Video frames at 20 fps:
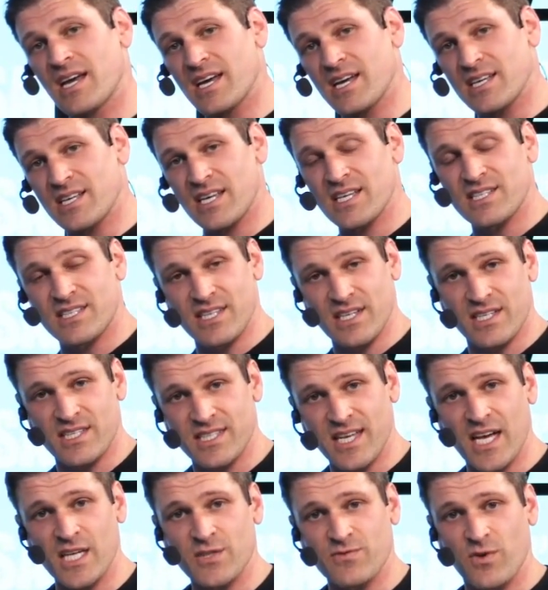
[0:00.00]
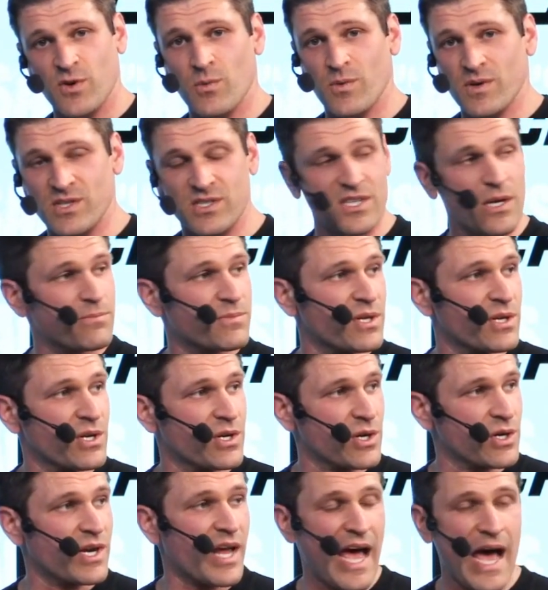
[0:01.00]
is successful, when something
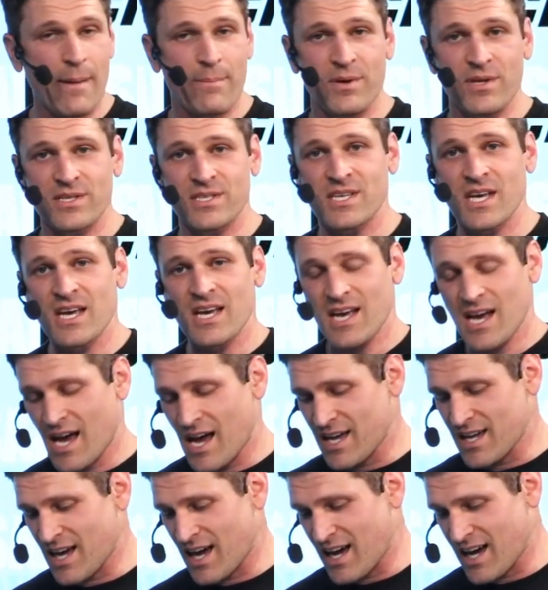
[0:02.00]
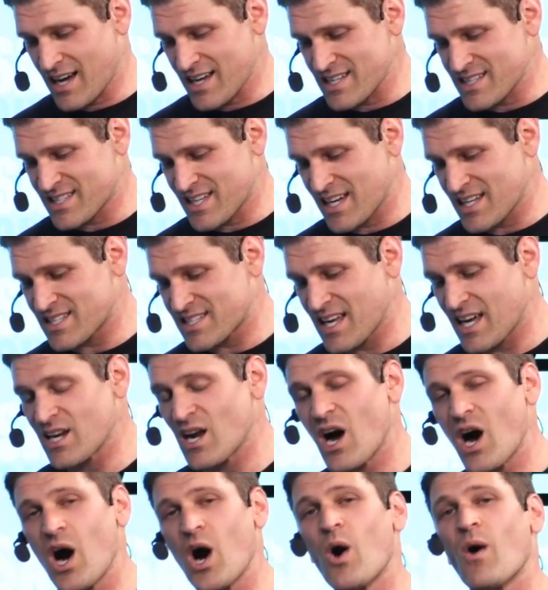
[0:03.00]
good happens, instead of saying,
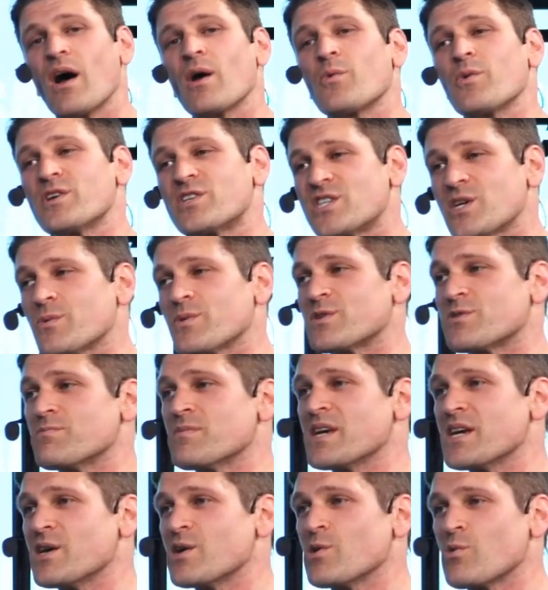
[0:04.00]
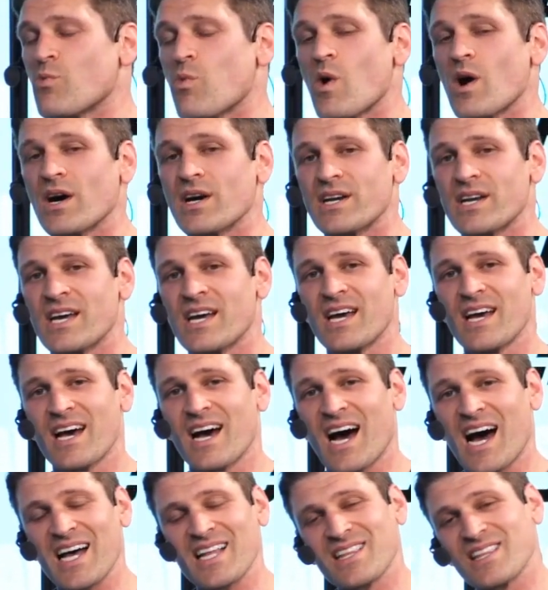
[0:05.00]
oh, I wish it was me who won.
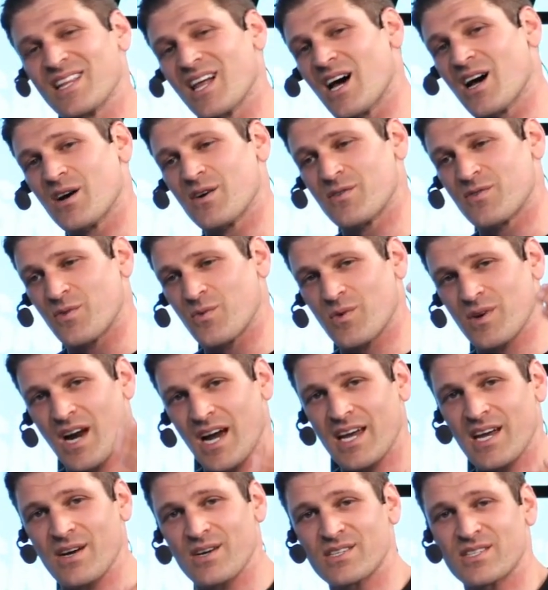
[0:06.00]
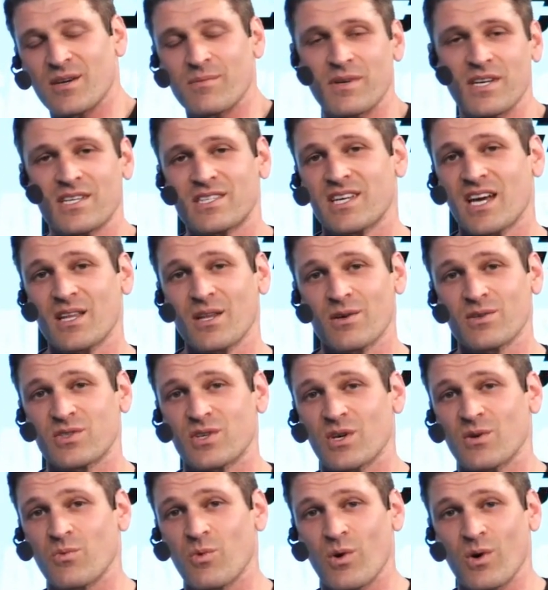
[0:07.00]
I love when I hear somebody say those
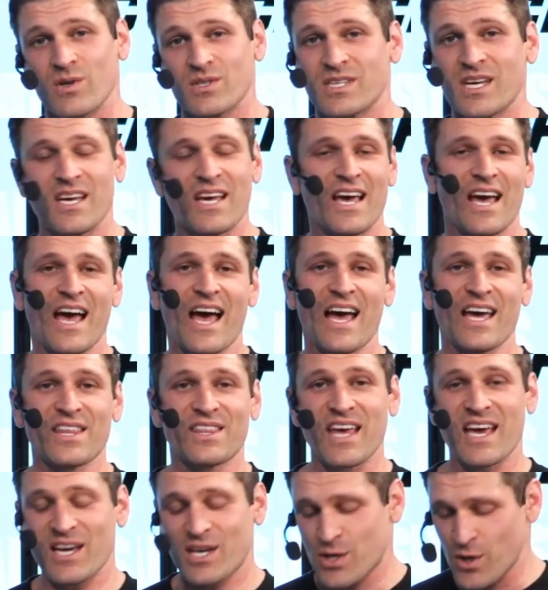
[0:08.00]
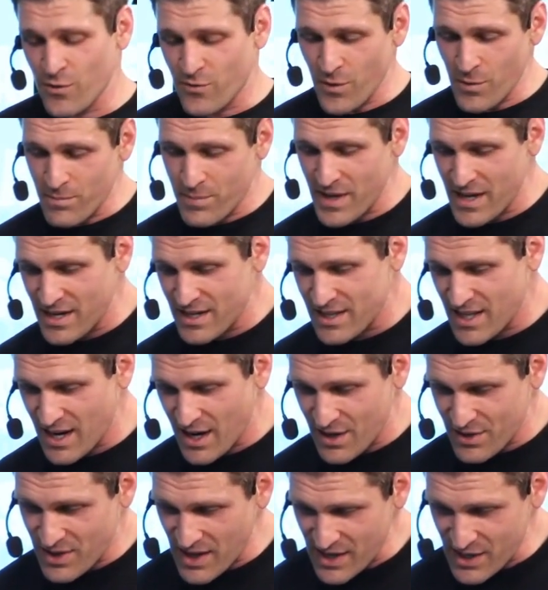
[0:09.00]
good words. Hey, thank you for being
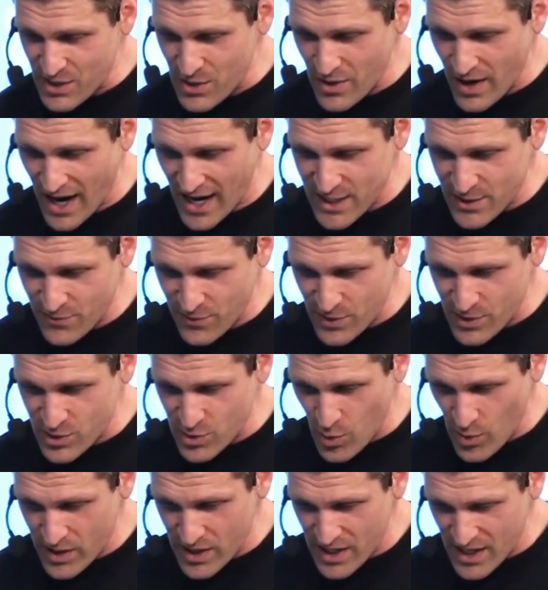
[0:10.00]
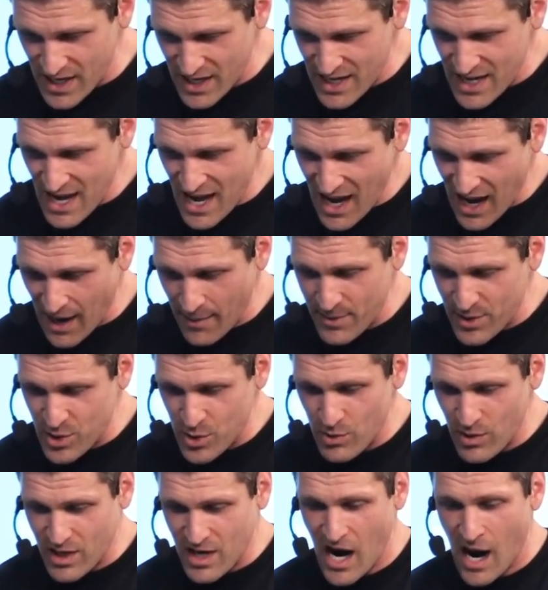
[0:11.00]
there. Thank you guys for joining in. I'm going to
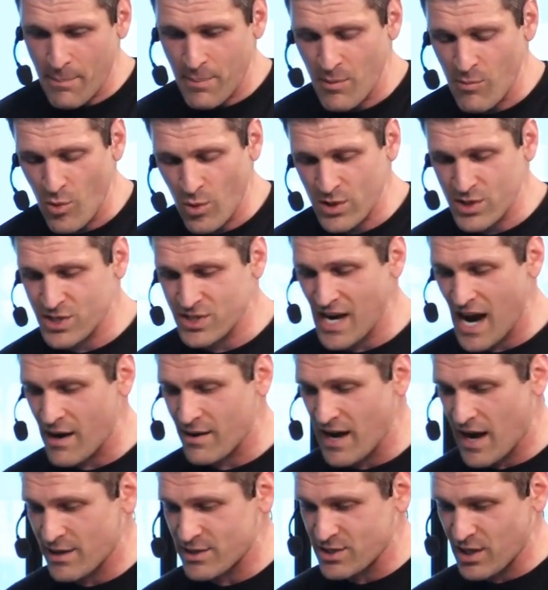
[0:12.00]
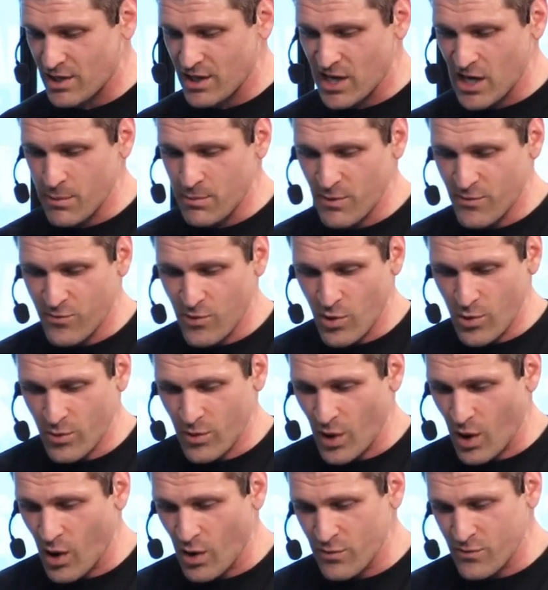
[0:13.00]
do a couple more shout outs on here before
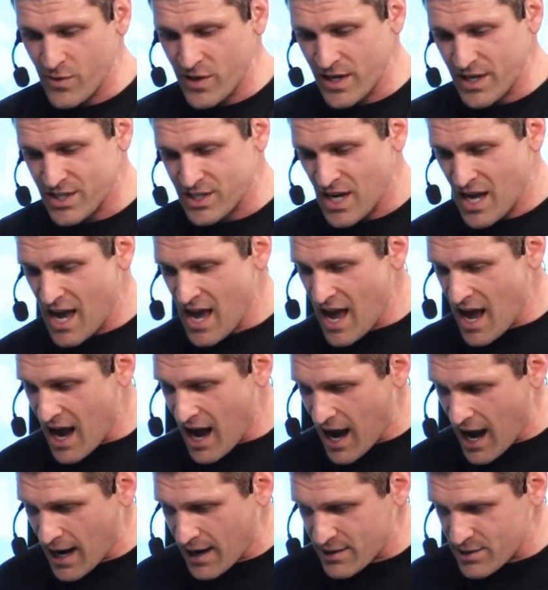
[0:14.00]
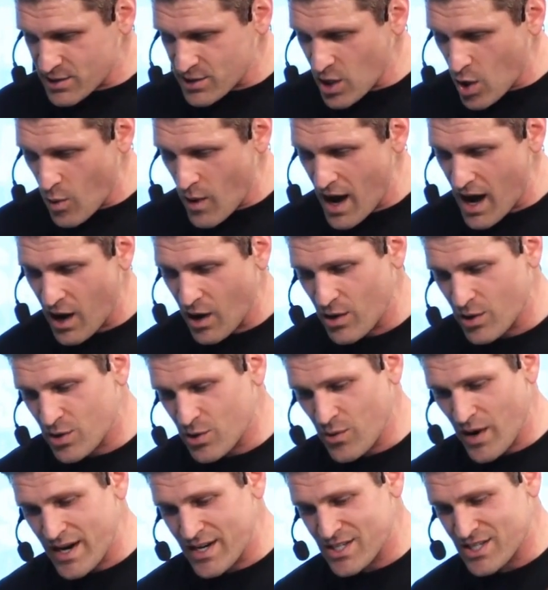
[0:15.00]
we're all finished. Noelle,
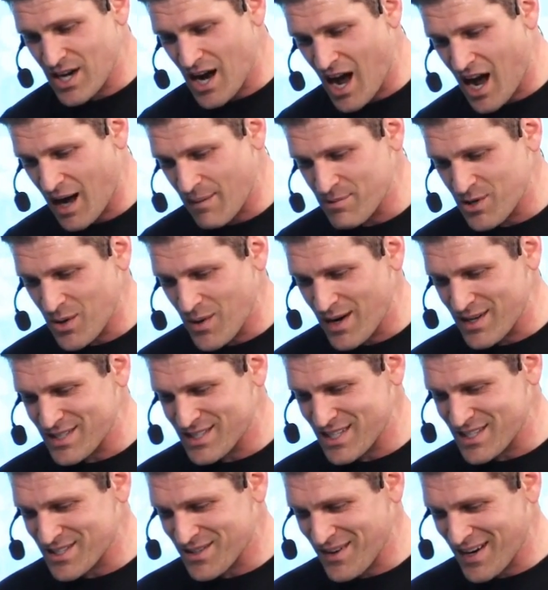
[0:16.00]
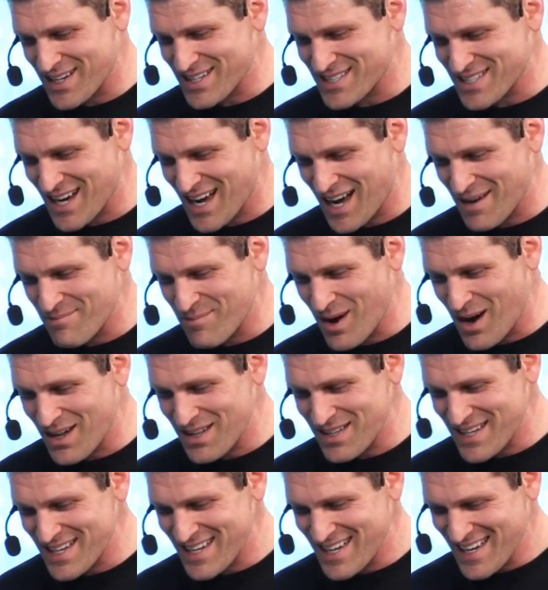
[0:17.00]
great job. Noelle says, great job,
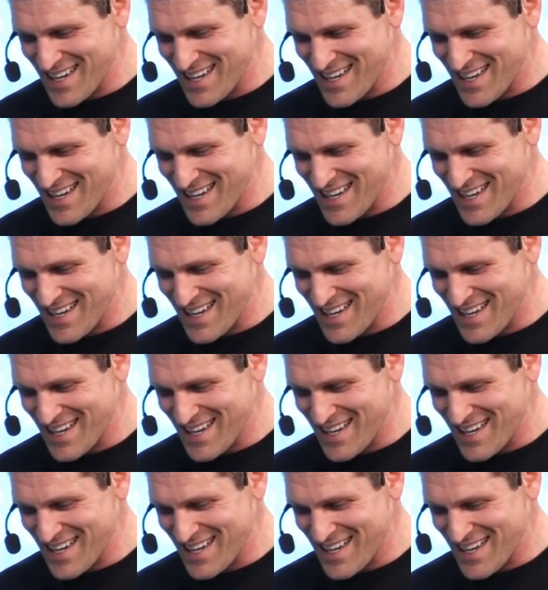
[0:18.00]
Molly.